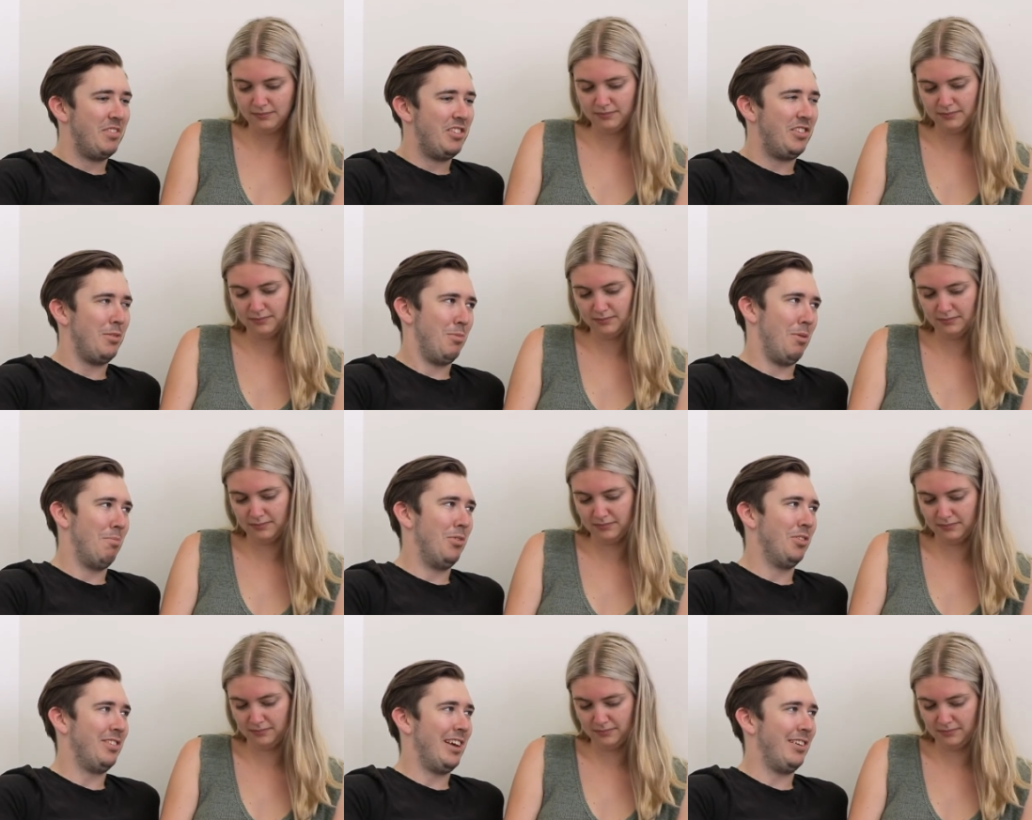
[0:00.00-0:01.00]
Speaker 1: somewhat
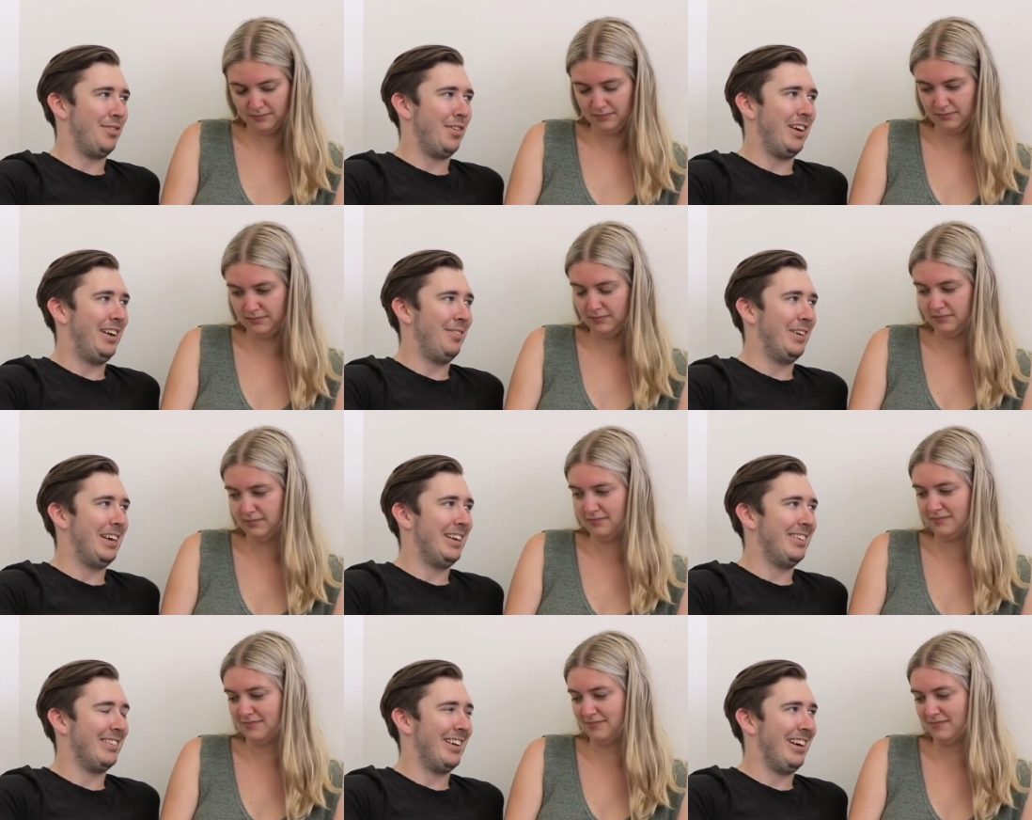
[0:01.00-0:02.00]
more satisfying when
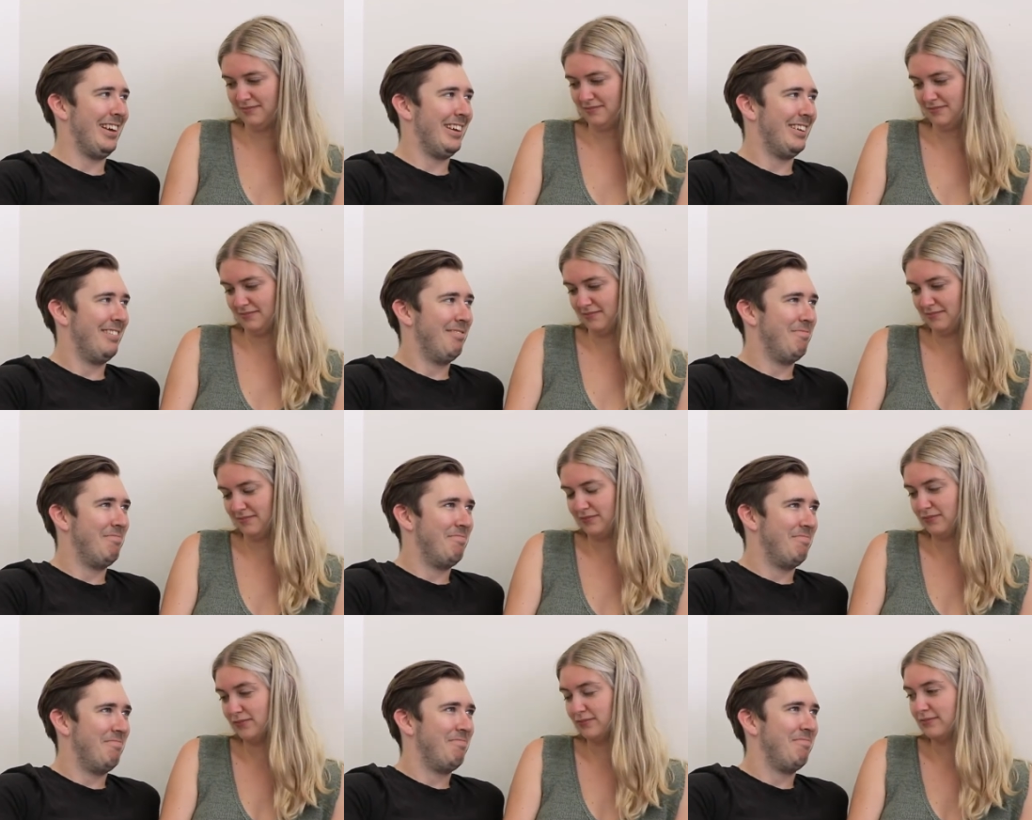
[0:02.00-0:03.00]
it's like,
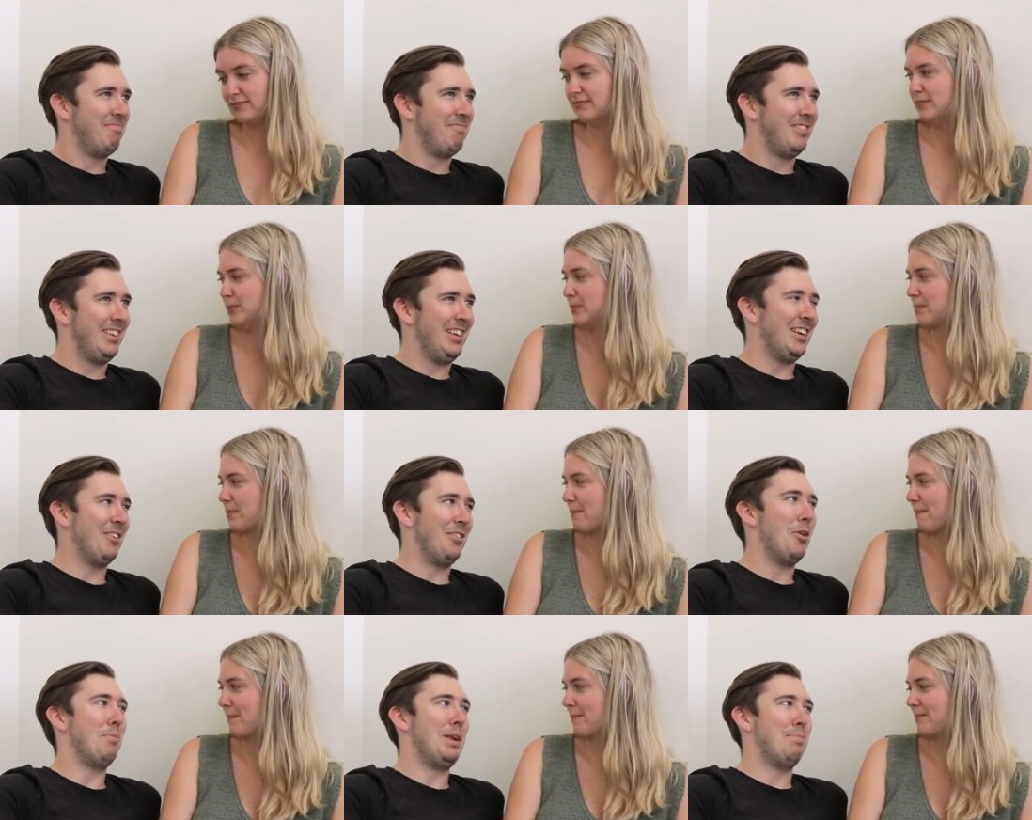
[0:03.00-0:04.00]
you know,
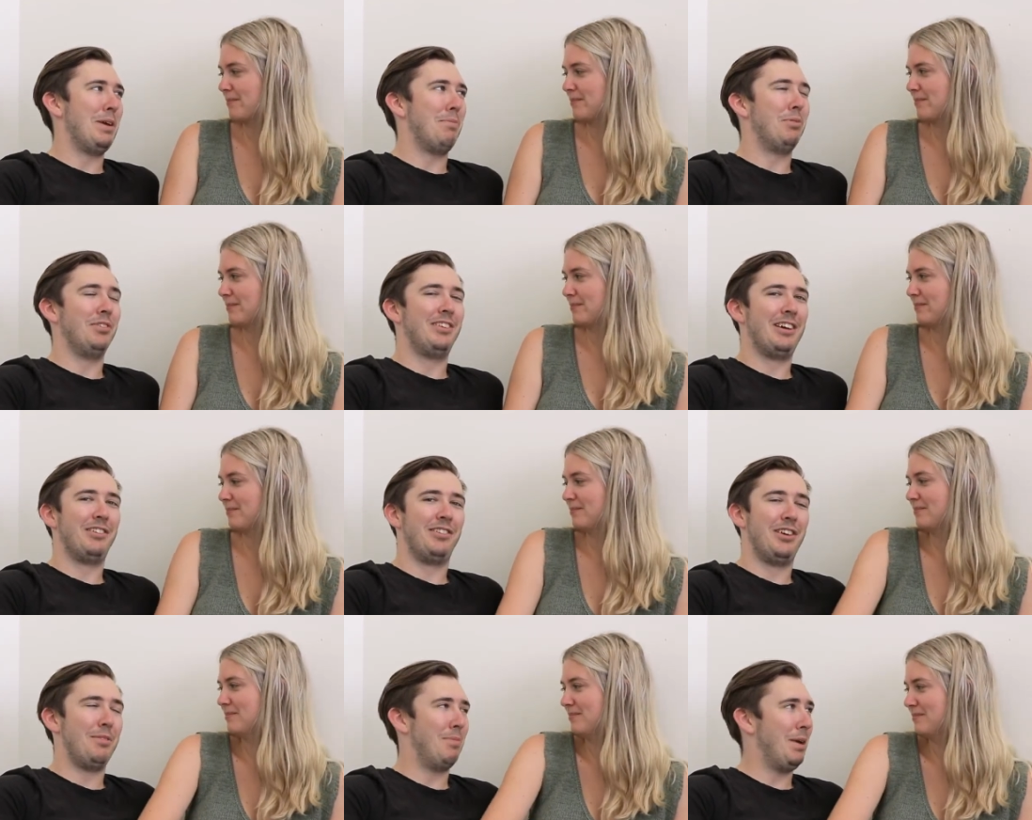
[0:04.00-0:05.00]
not many people tell
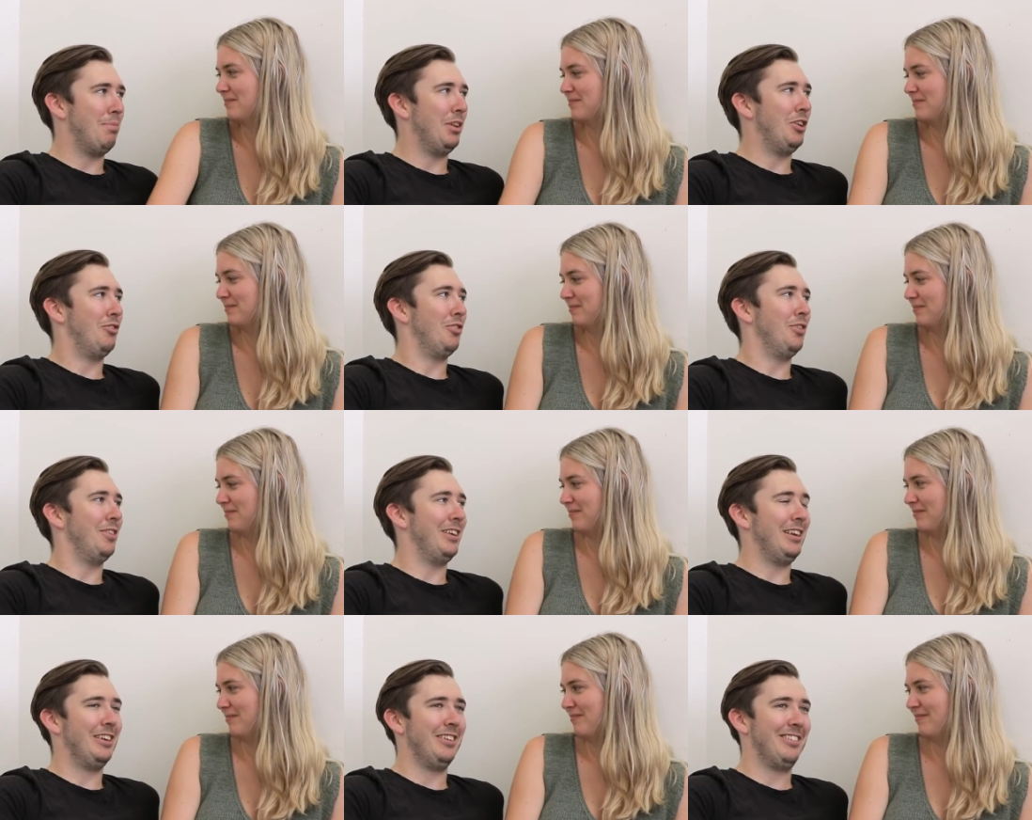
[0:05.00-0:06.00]
certain people the truth, and
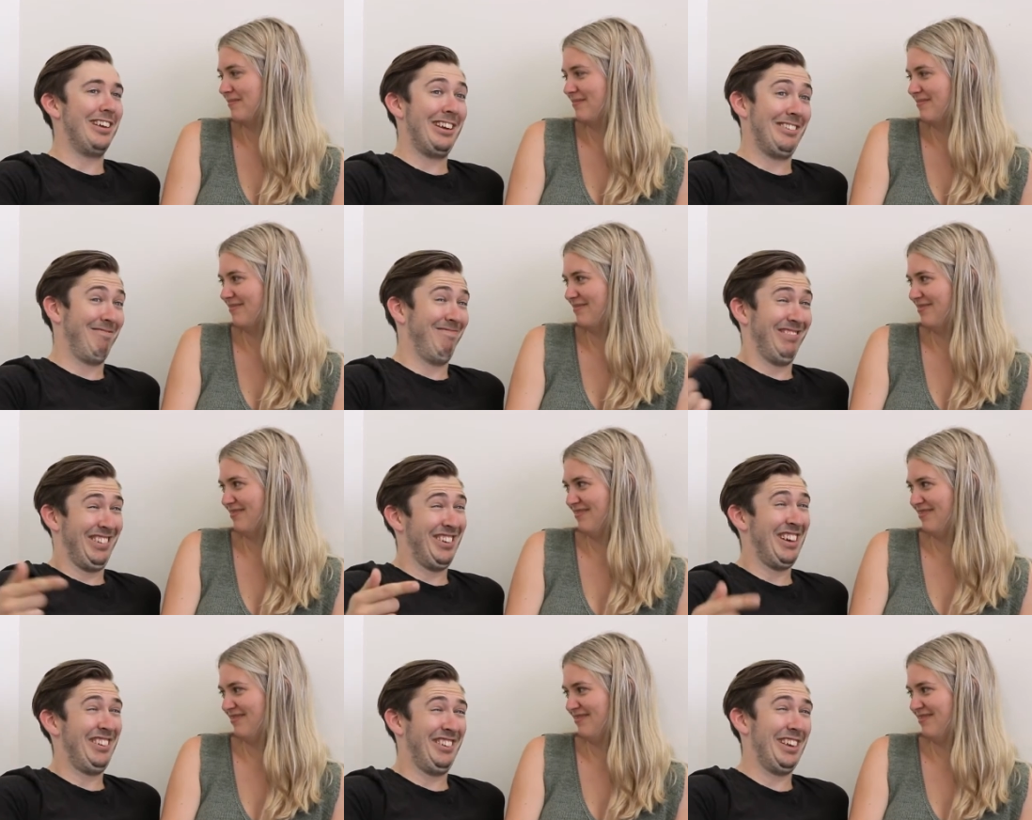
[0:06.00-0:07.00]
you're just like, you're
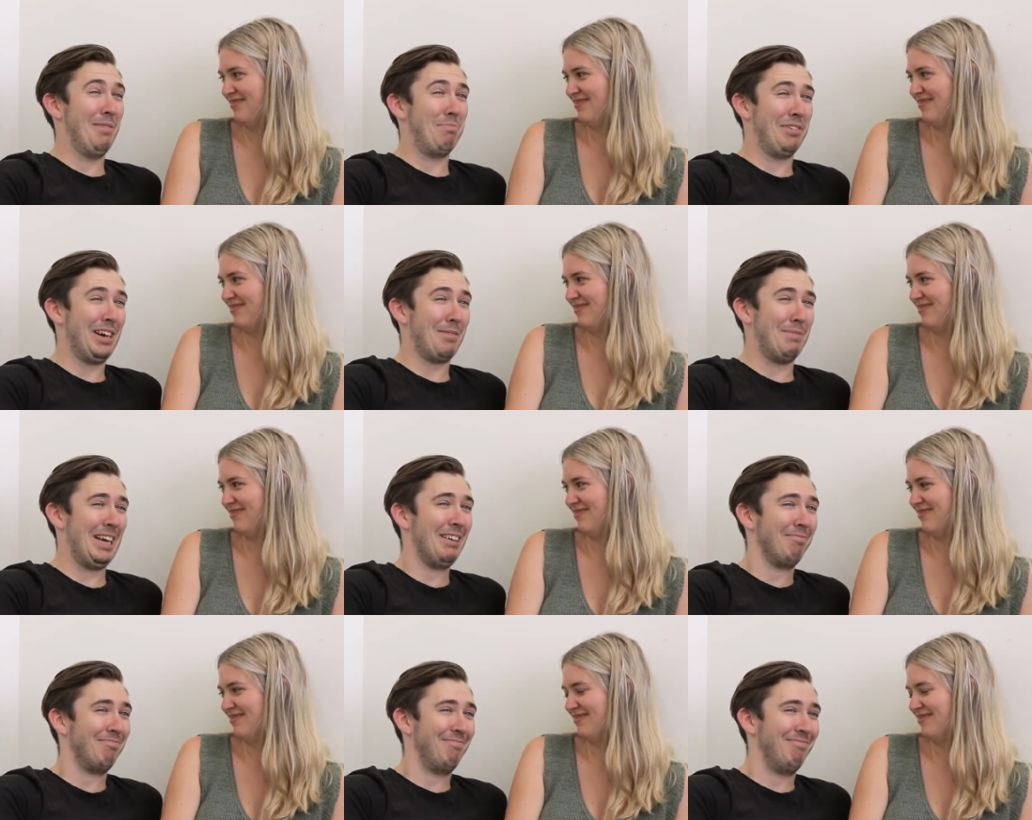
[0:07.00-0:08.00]
actually a prick, mate,